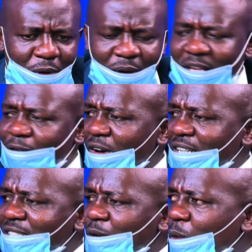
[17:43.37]
In
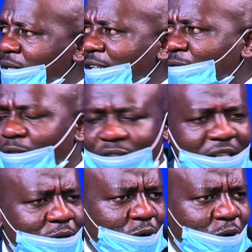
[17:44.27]
fact, he quoted 15 to